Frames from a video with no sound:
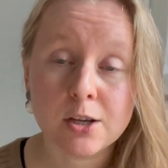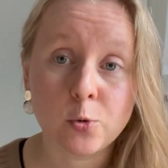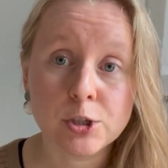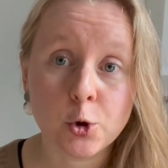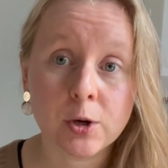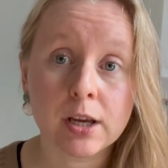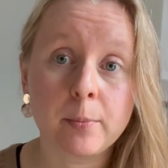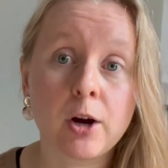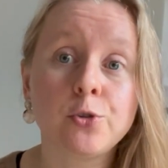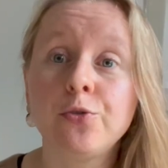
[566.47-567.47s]
are we talking
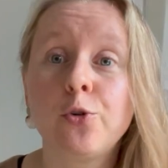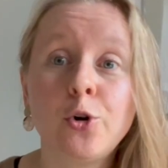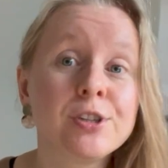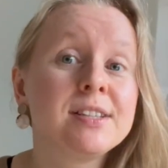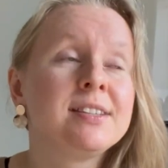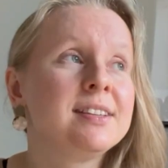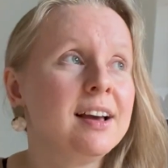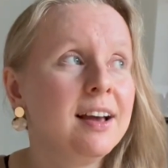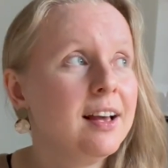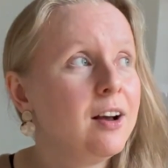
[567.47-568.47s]
about? Of course,
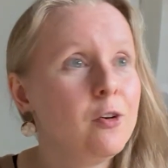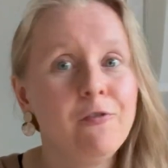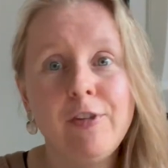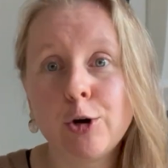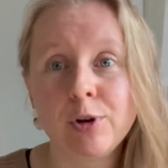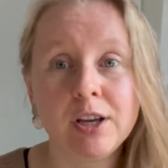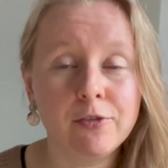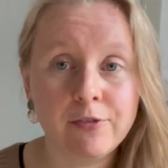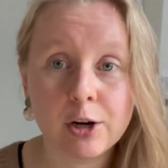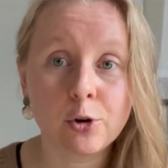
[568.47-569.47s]

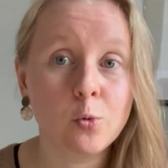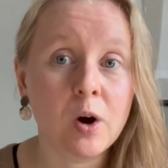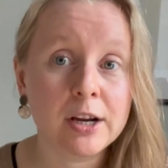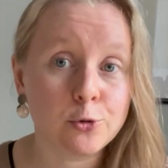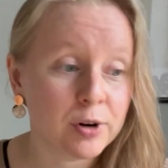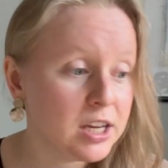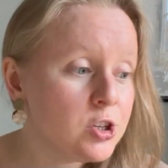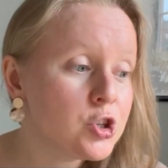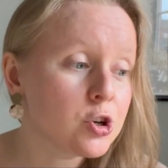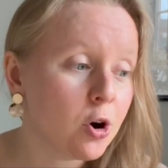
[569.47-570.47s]
very wide
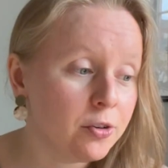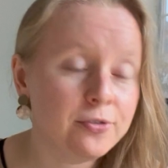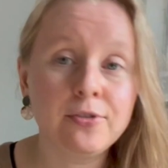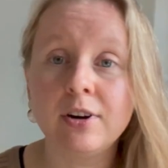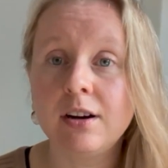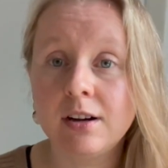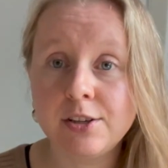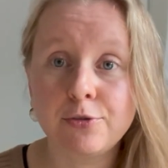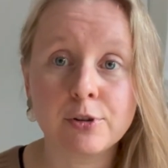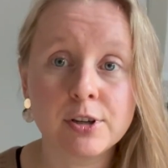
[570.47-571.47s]
range of
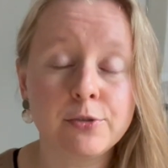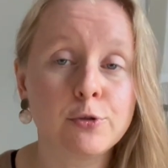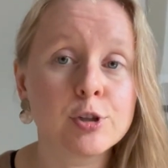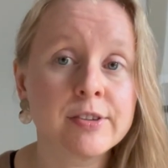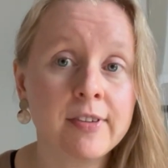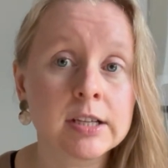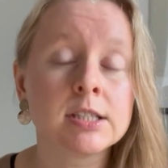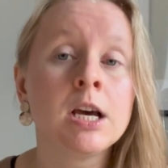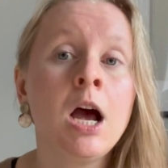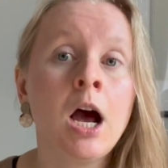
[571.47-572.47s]
different adverse
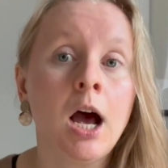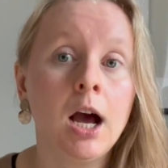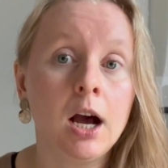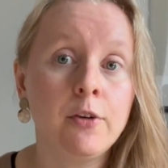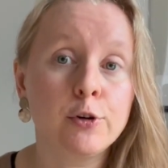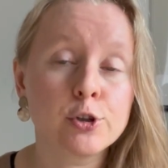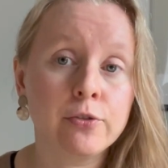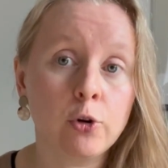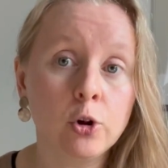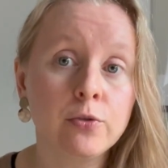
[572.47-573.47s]
effects. First
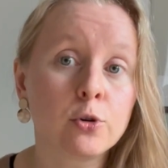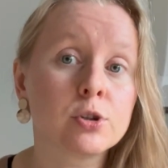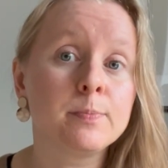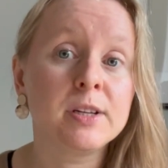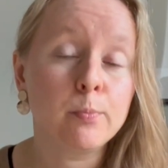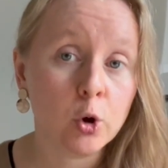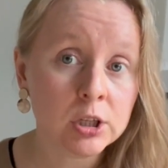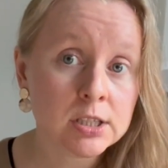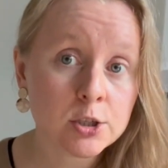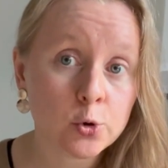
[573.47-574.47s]
of all, of course,
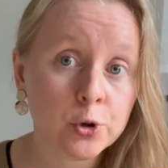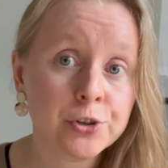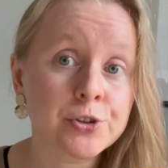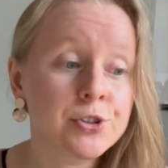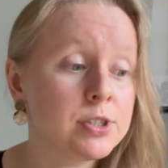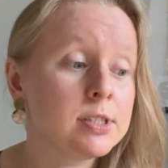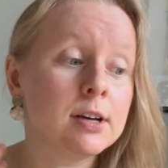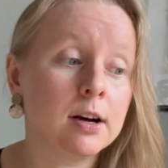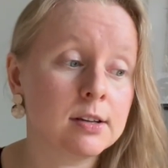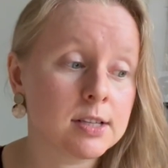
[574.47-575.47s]
metabolic disorders
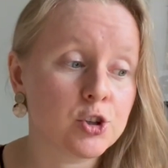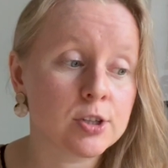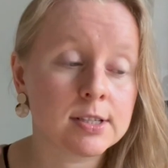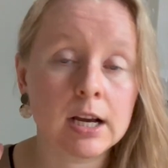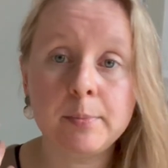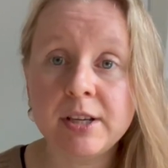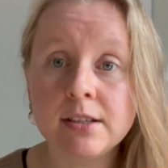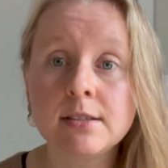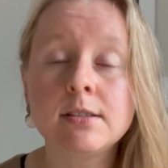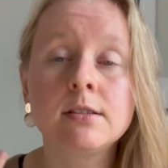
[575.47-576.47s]
such as
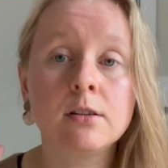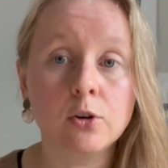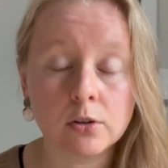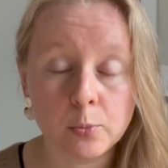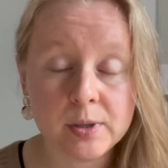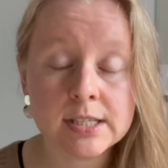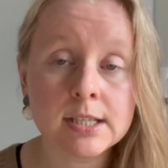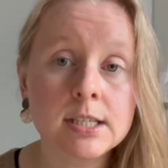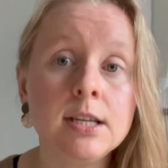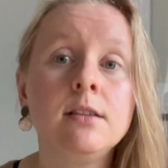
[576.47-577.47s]
diabetes,
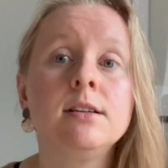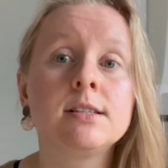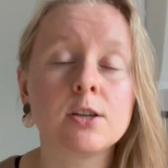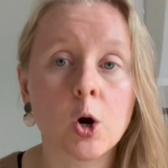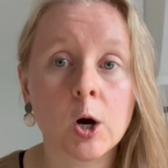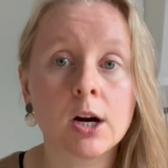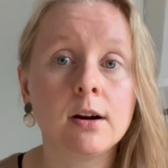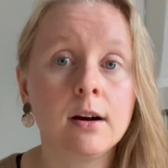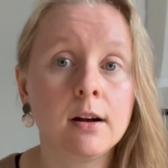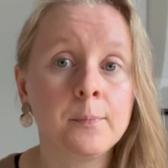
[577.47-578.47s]
obesity. These
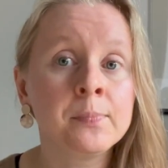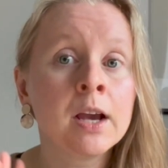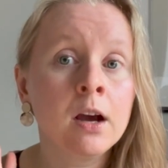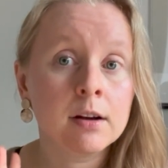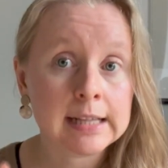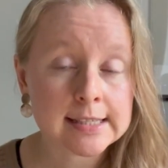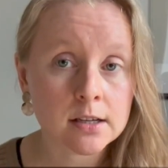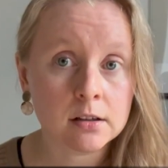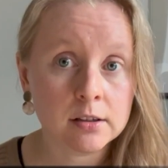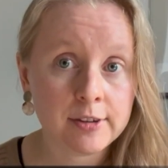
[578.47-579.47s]
are
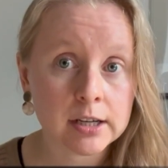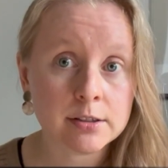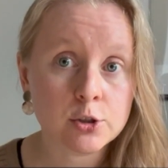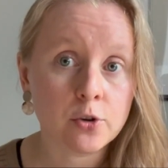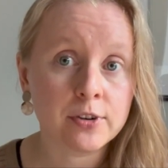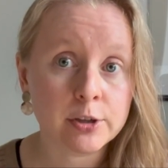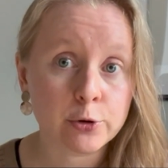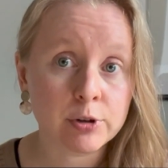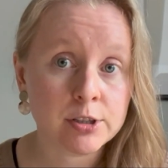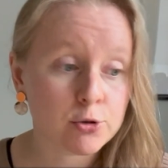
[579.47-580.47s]
classical effects of
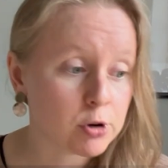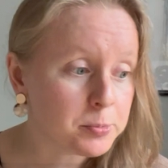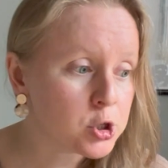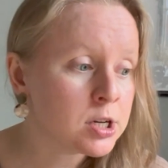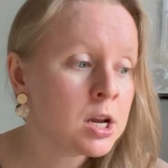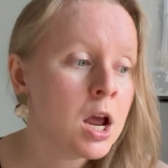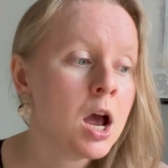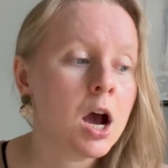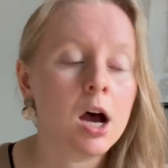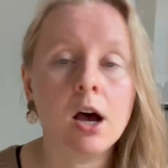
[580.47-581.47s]
endocrine disruption.
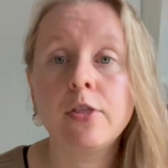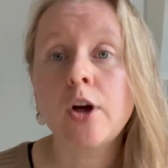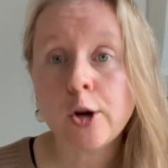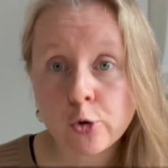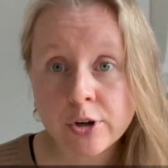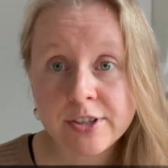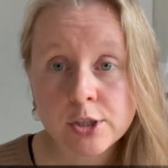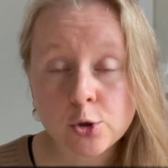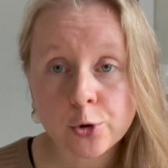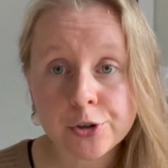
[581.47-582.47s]
Thyroid
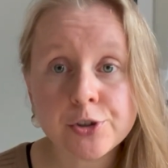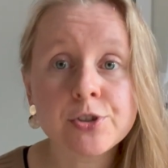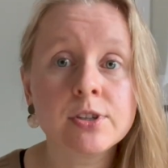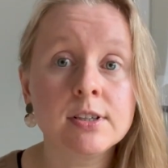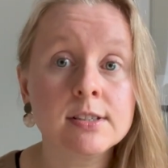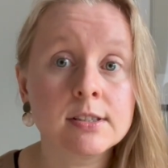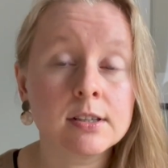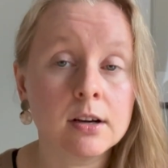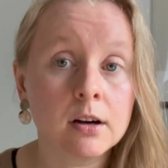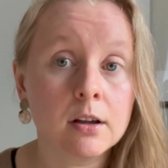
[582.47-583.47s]
disorders
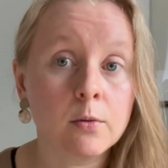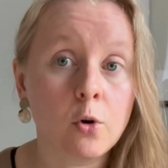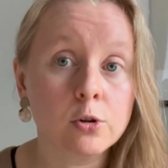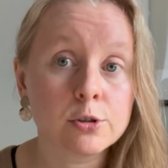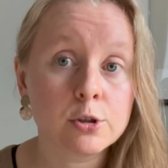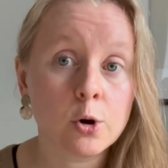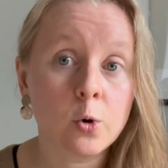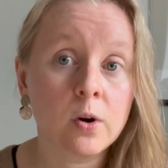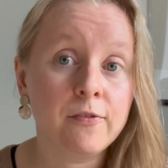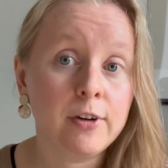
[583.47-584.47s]
is
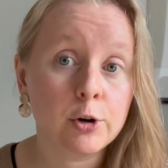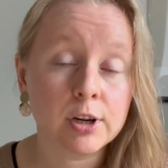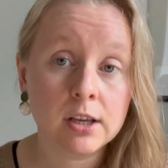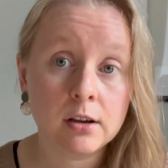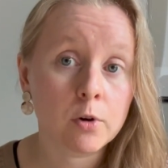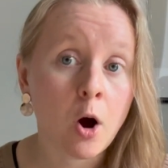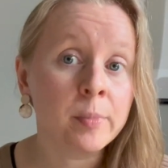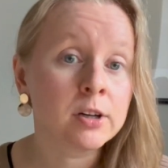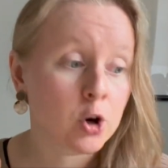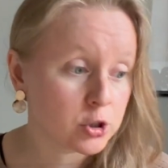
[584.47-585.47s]
also very
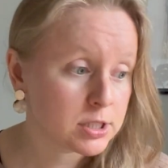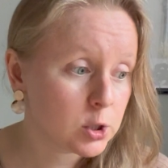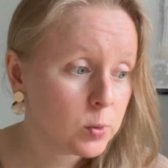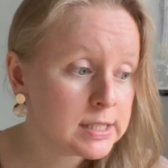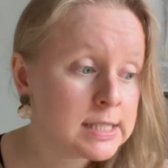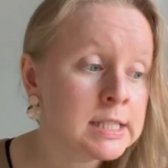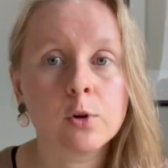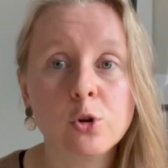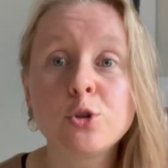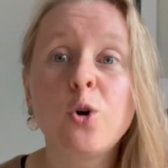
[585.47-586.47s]
common consequence.
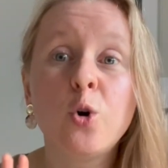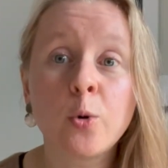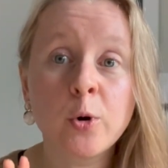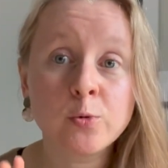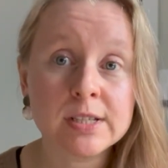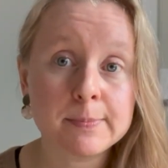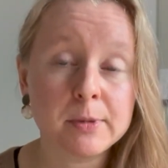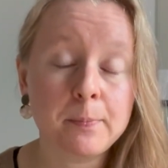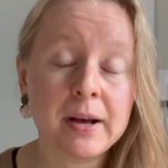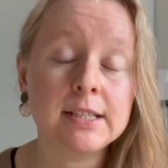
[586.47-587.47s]
Also
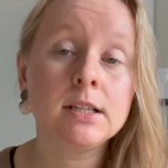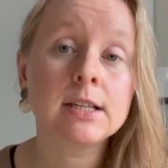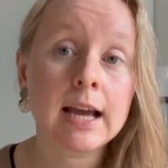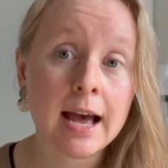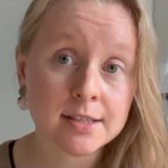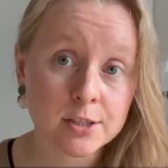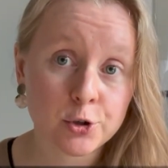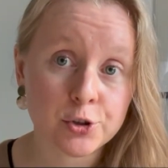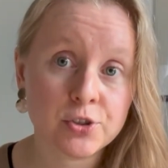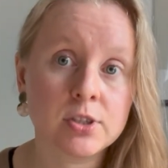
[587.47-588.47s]
hormone-dependent
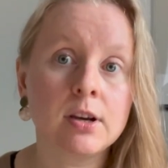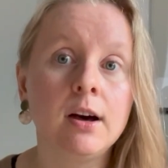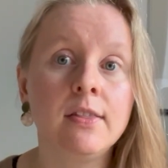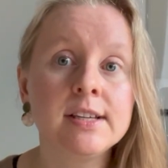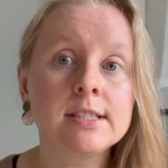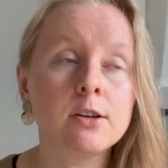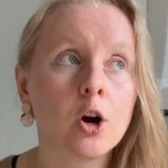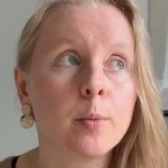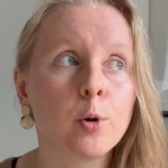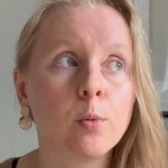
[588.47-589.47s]
cancers. These
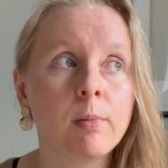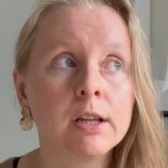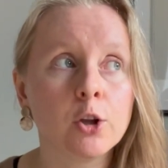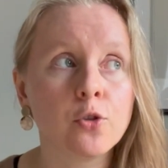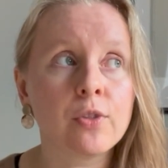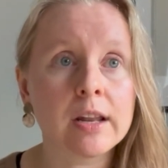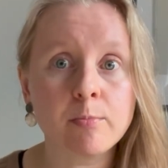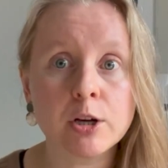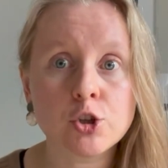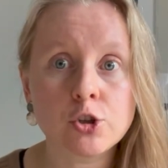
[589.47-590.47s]
are probably not that
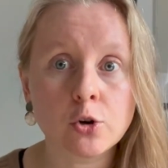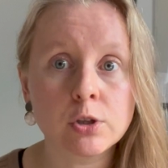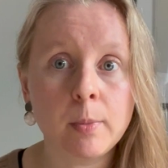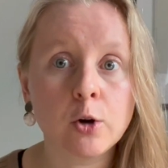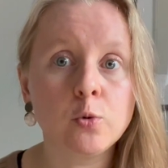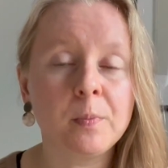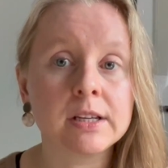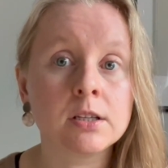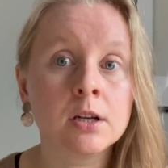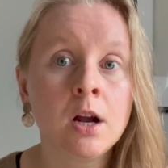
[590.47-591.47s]
much talked about,
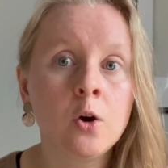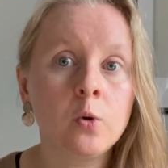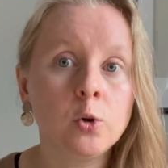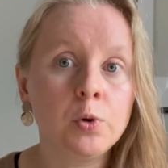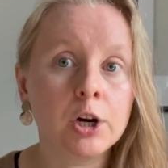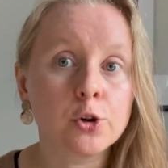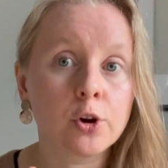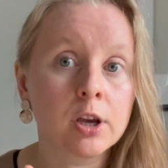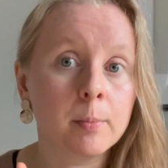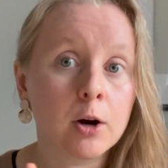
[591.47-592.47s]
but when we are
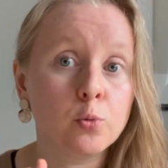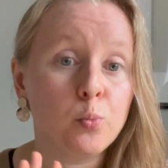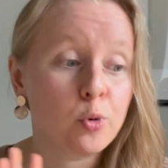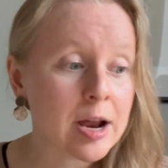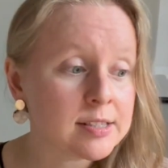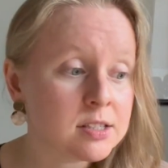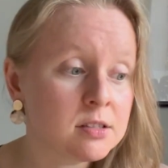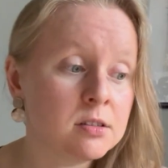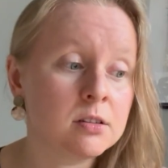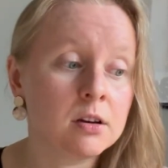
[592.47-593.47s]
talking about
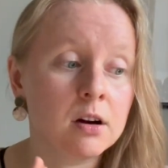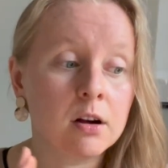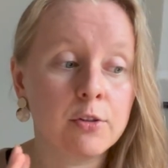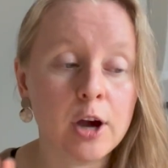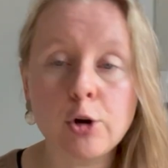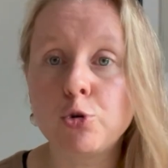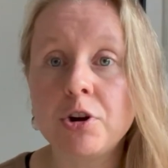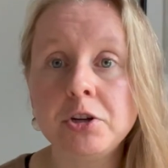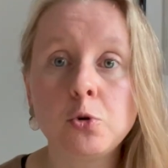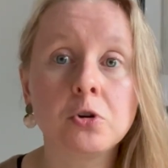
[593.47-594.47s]
breast,
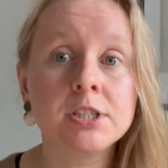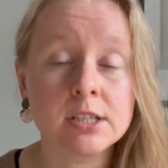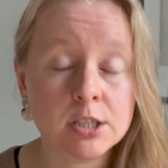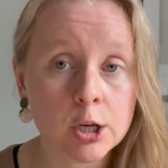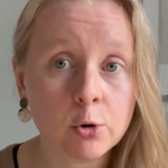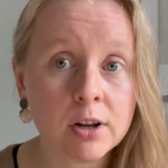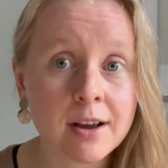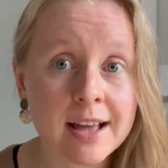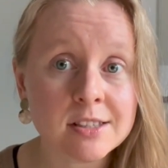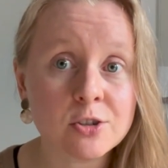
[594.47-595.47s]
thyroid or testicular
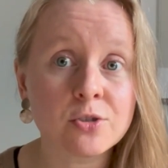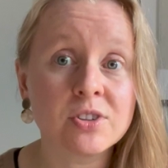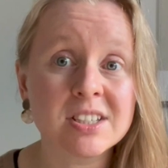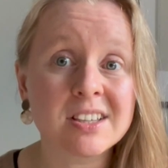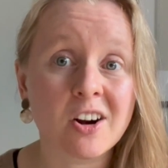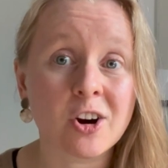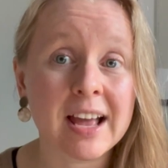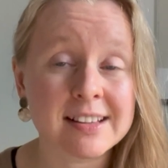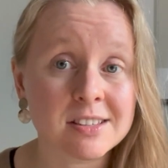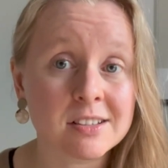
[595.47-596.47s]
cancer, these are
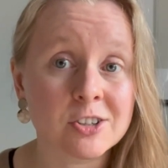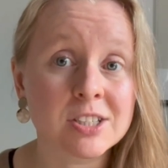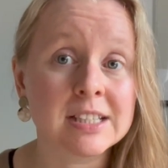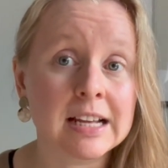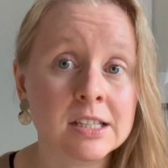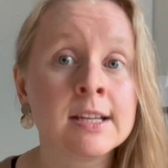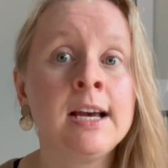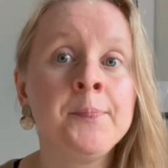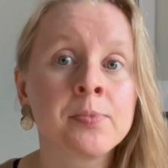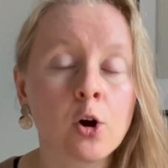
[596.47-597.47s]
cancers that
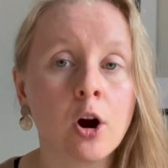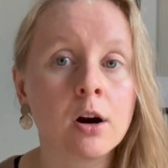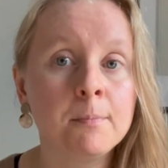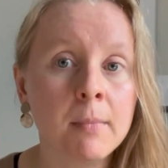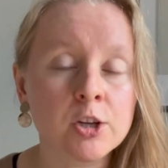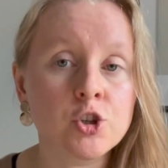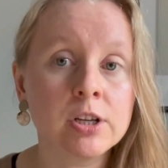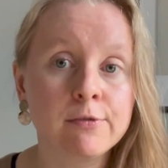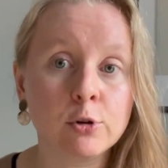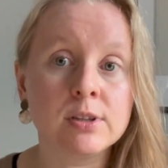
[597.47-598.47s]
are much
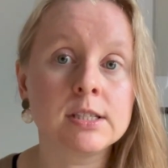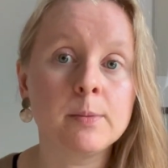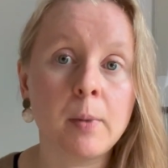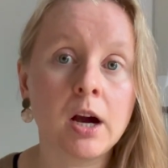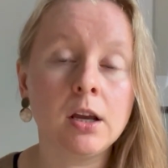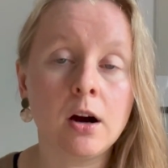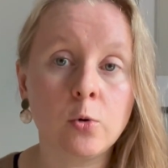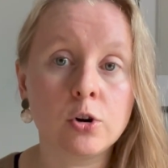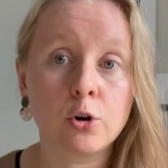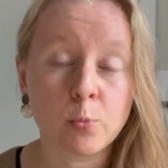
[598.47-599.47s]
influenced by
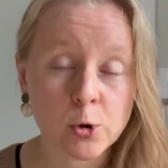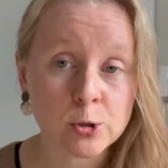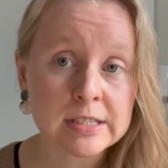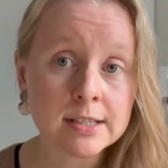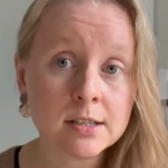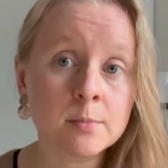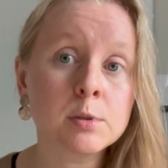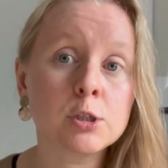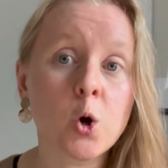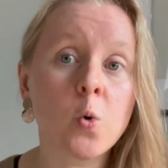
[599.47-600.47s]
our hormonal system,
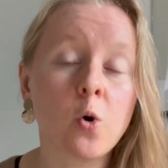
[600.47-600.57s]
so